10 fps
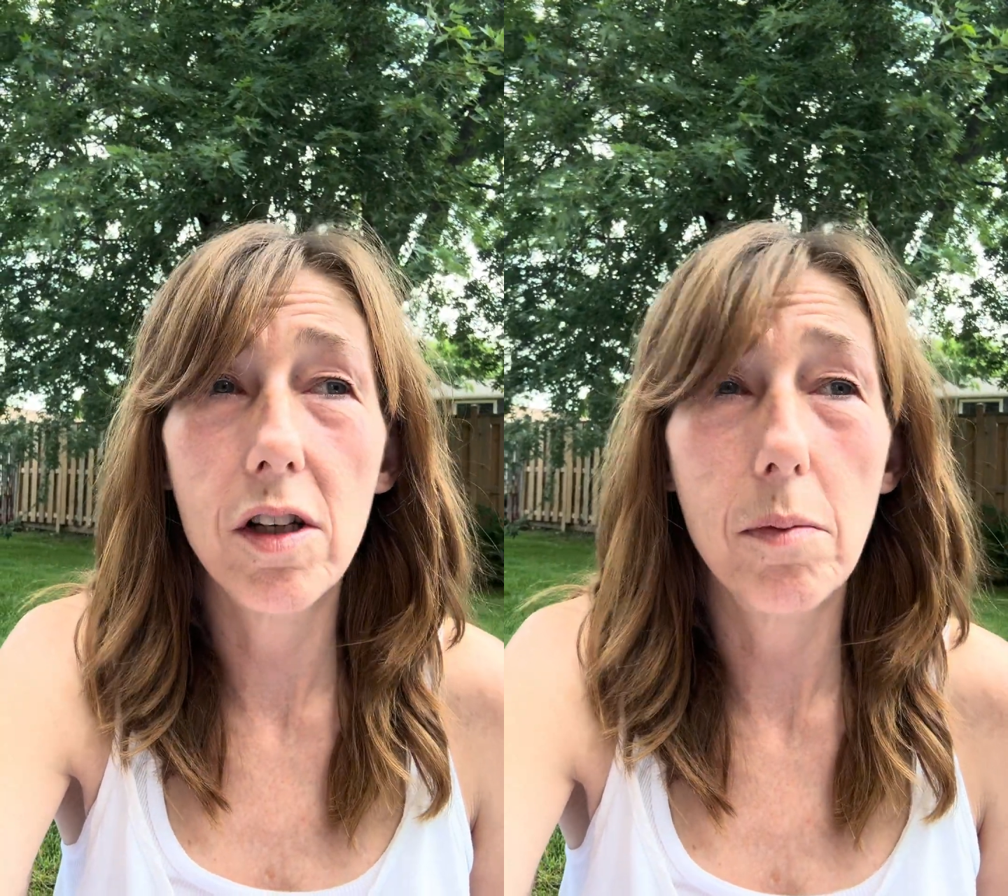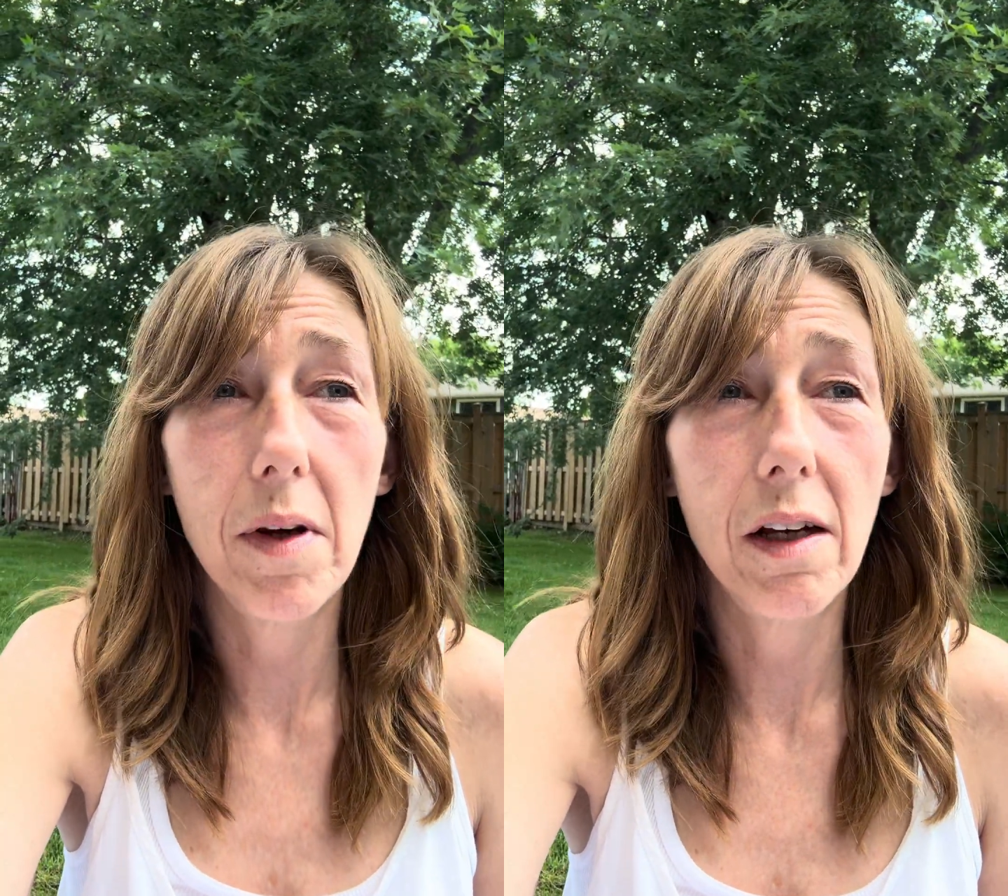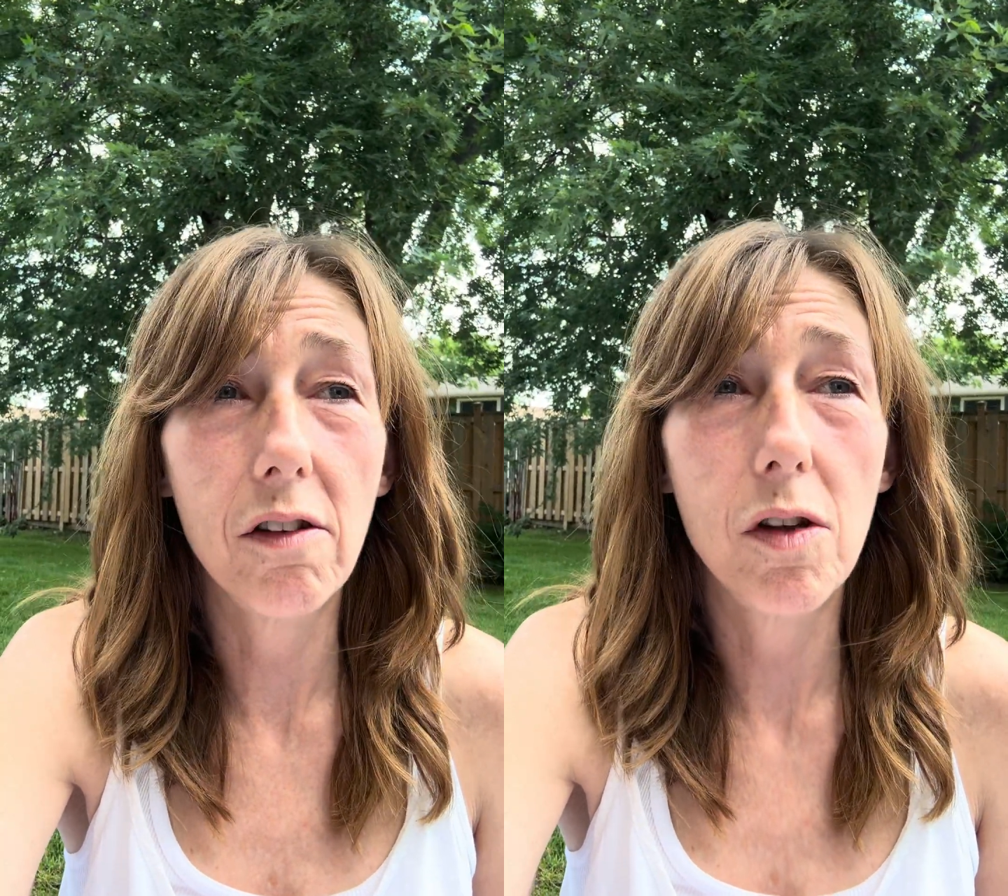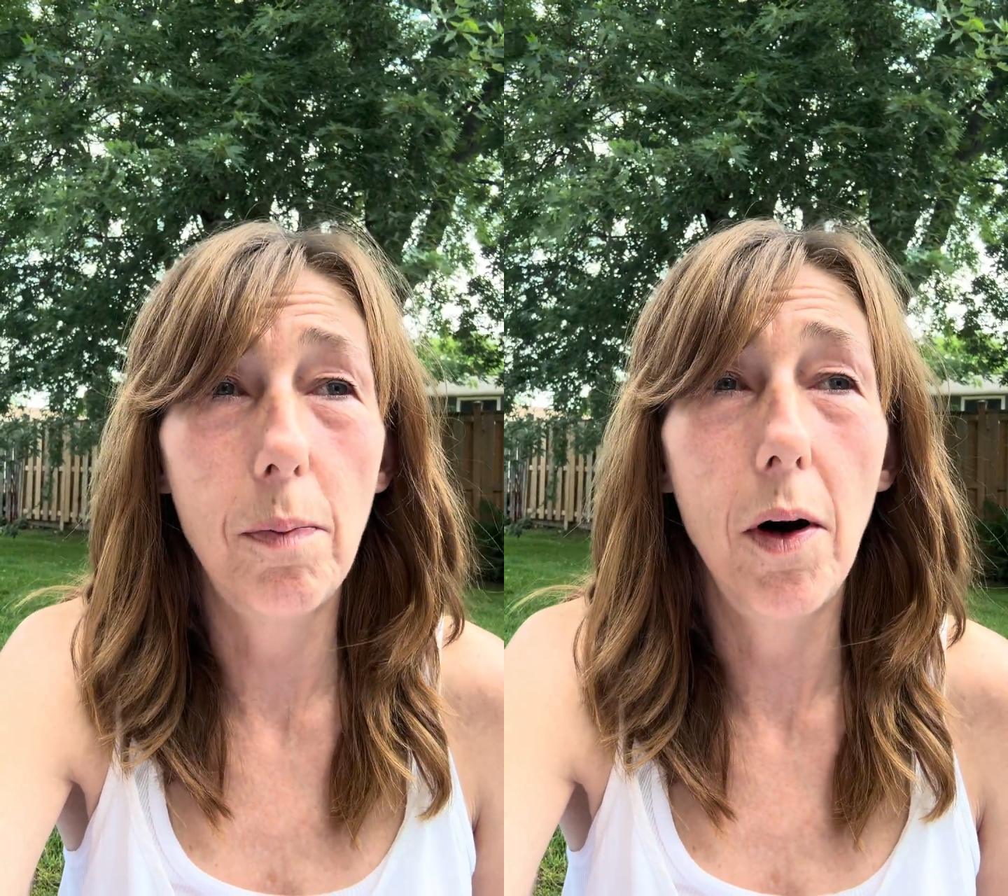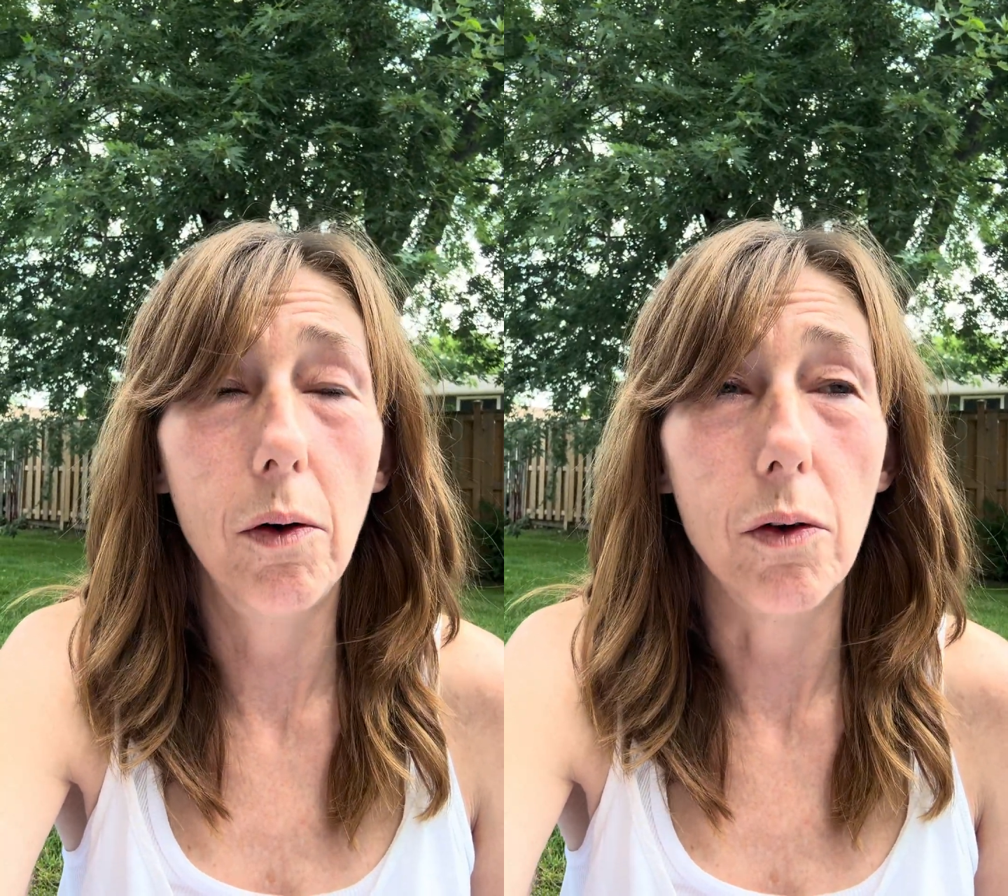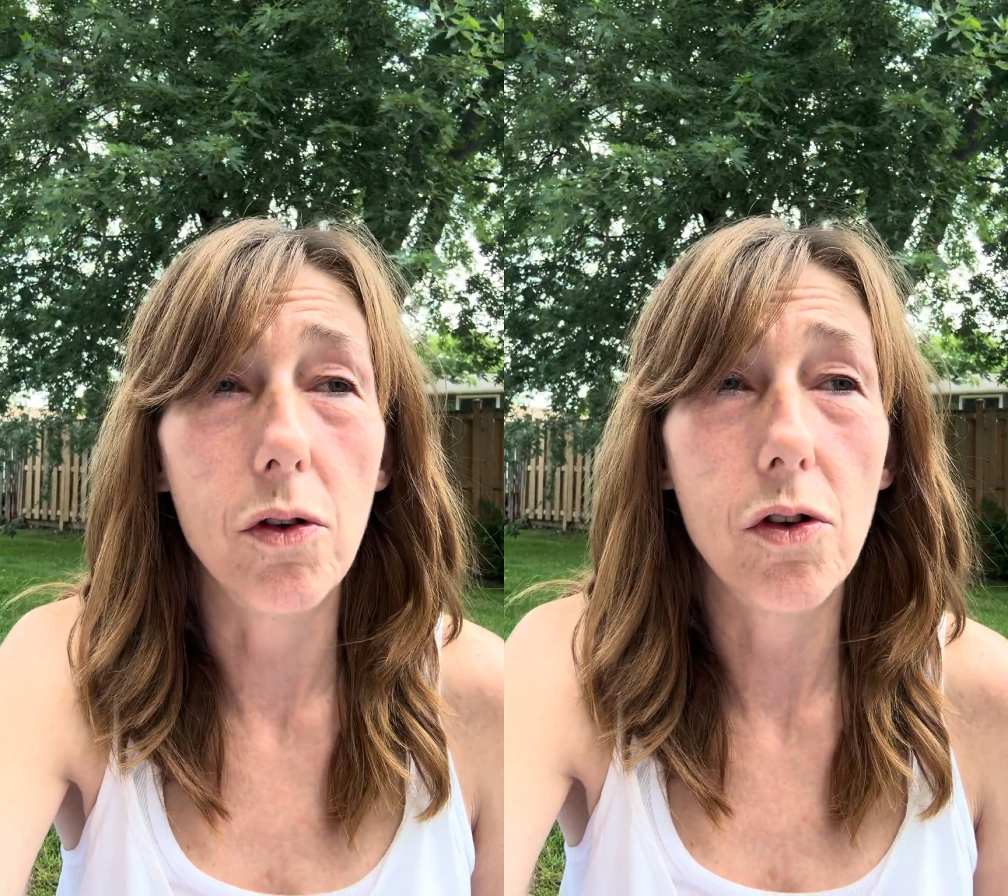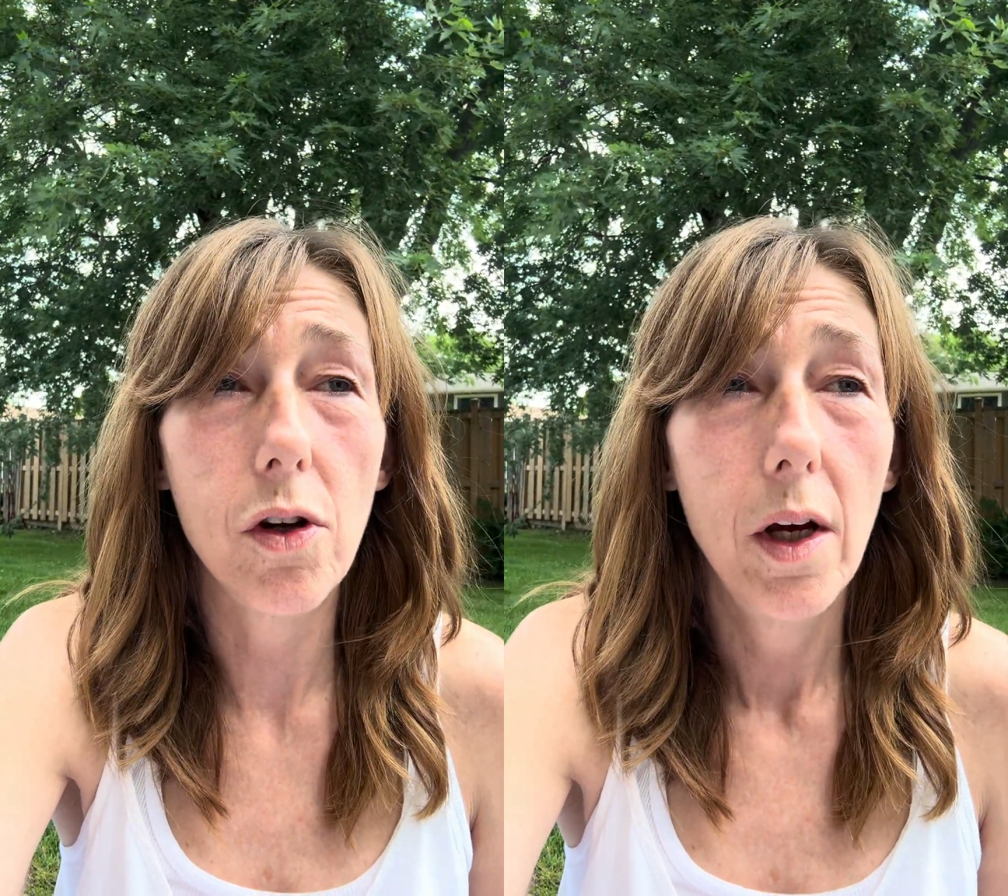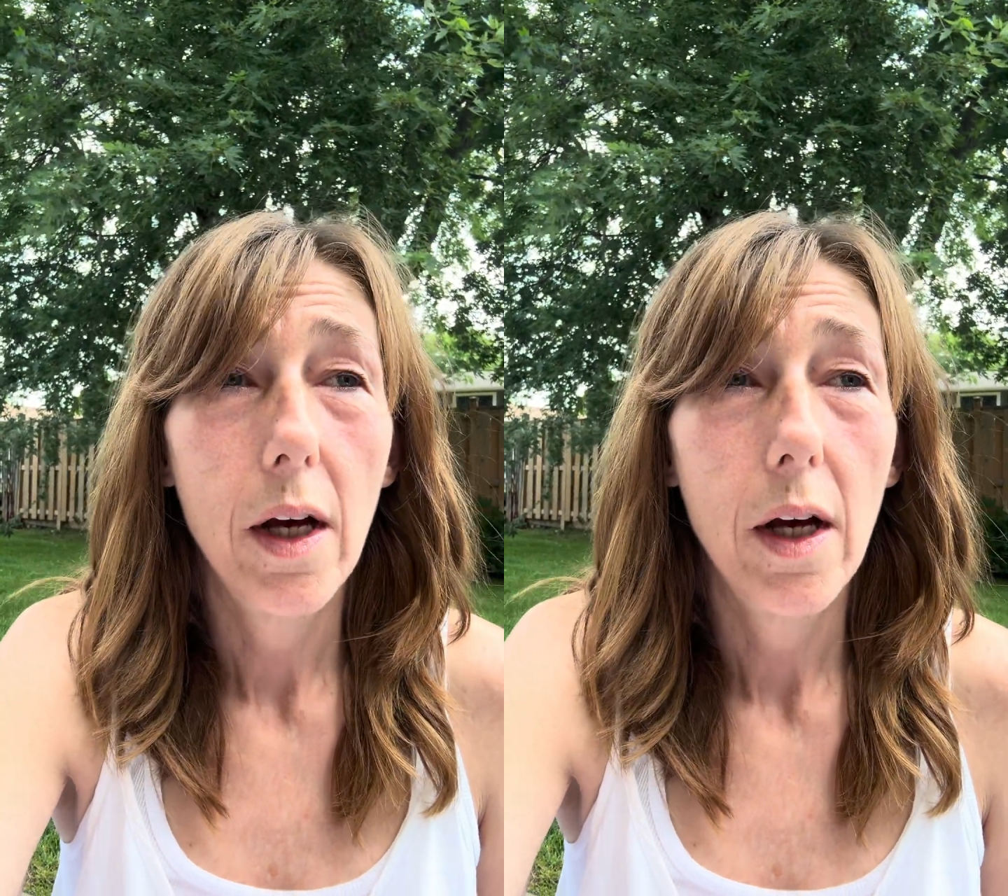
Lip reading: to be exposed.